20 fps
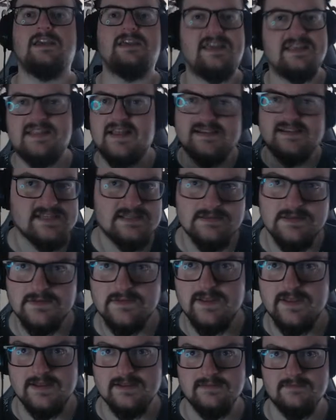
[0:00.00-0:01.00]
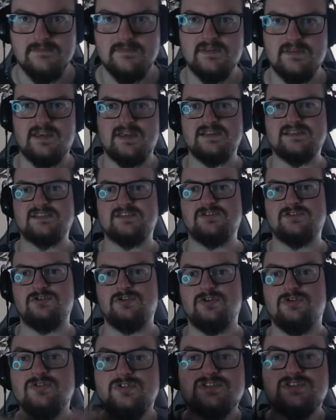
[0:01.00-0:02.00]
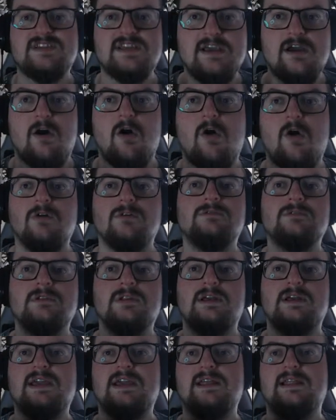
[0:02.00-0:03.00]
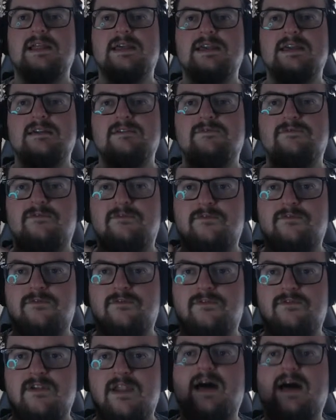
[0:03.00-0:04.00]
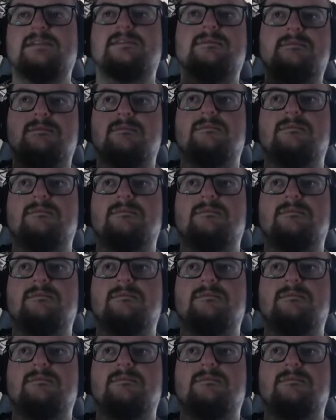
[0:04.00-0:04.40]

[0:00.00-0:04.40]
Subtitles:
He doesn't do that. He's using only like flat,